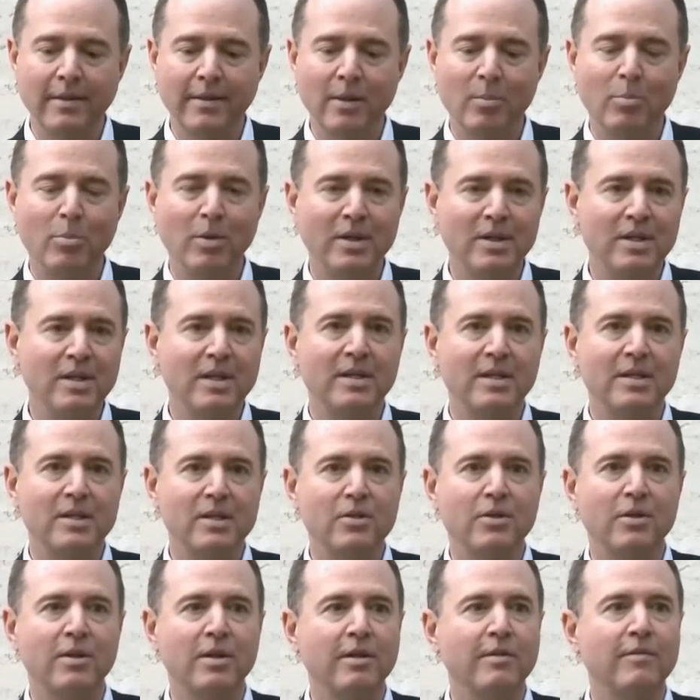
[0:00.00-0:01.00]
The president
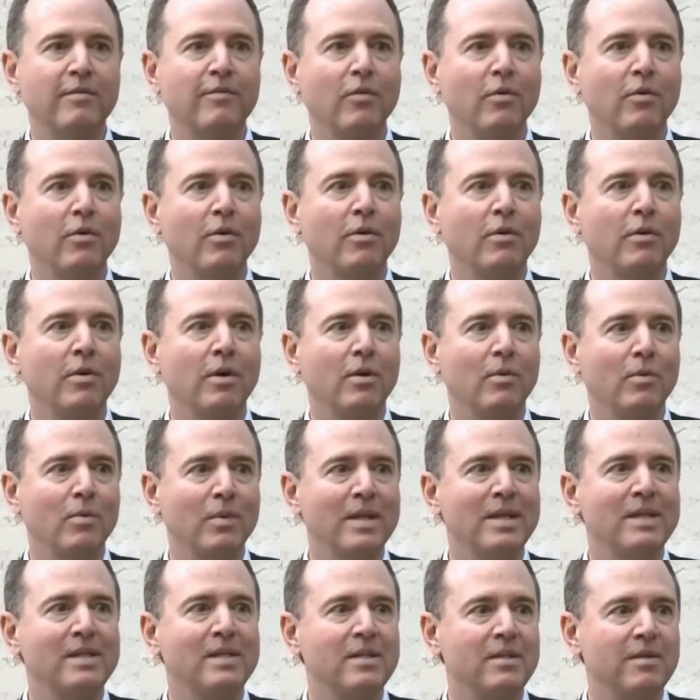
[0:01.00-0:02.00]
is looking for a
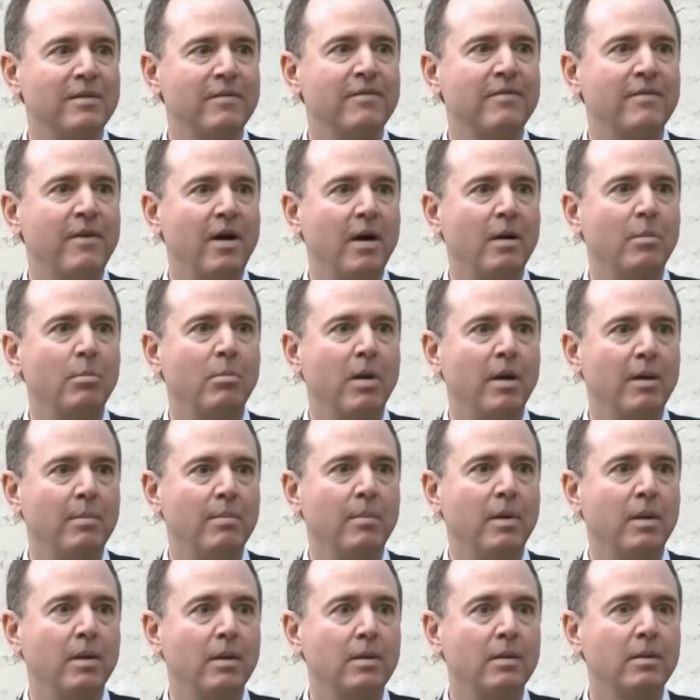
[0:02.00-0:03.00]
reason to fire Bob
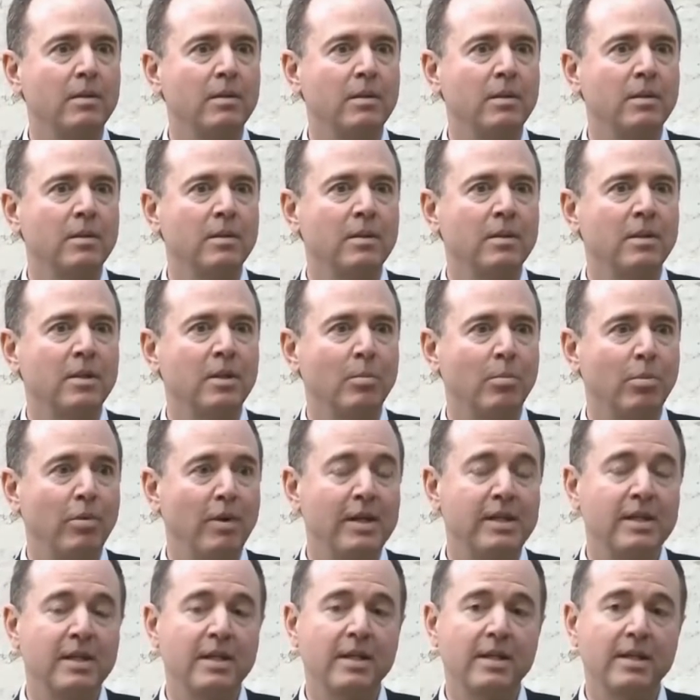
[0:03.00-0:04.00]
Mueller
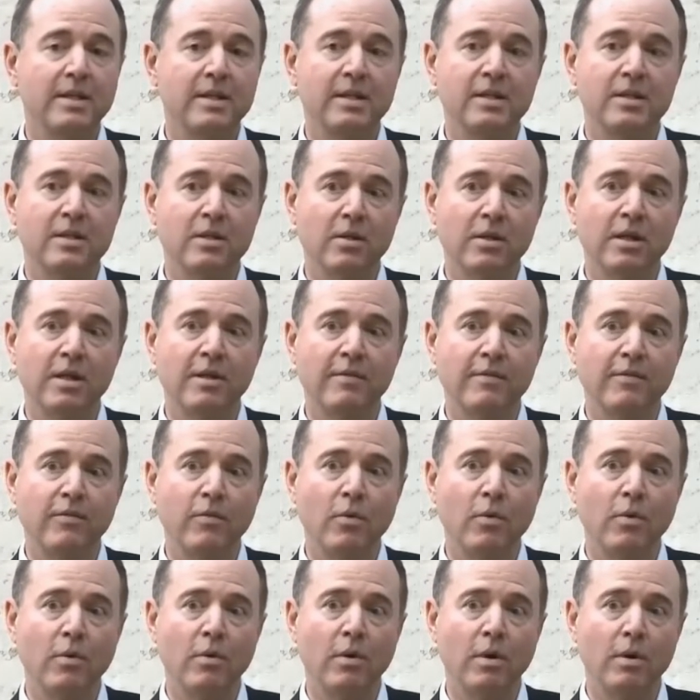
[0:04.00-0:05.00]
president is looking
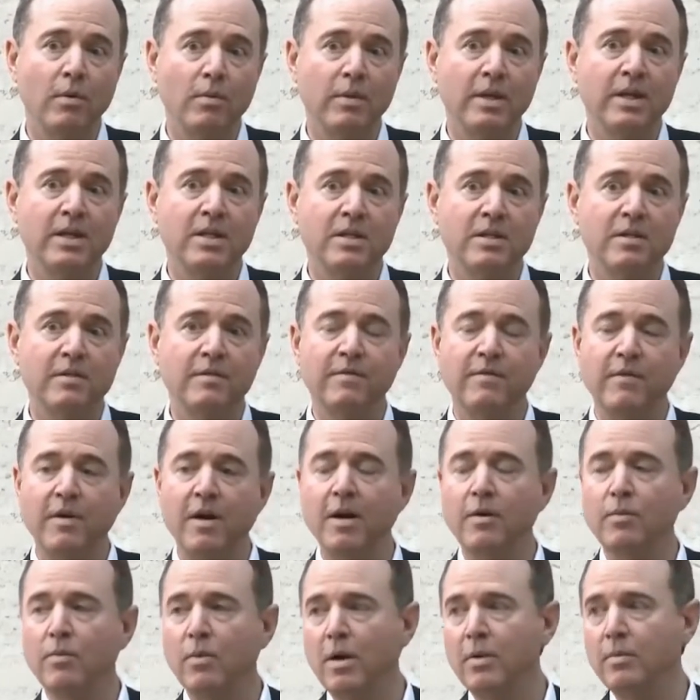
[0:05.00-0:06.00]
for a reason to
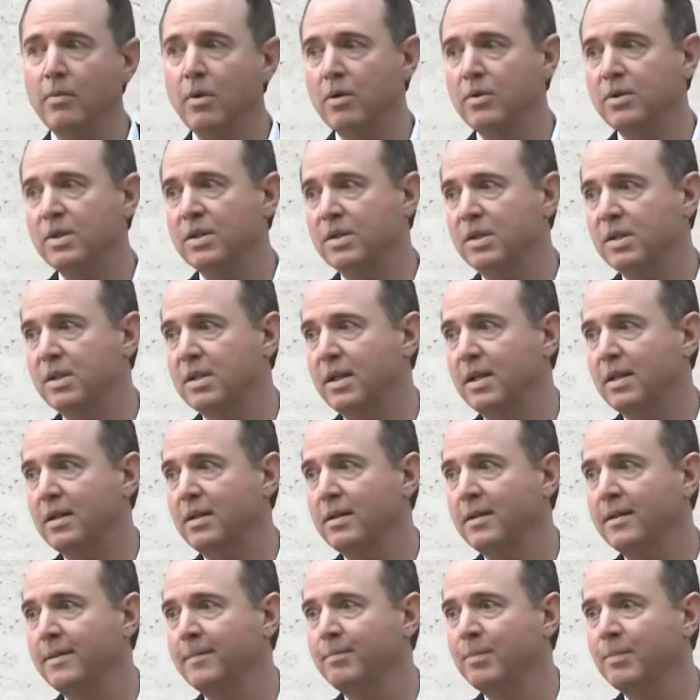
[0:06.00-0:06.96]
fire Rod Rosenstein.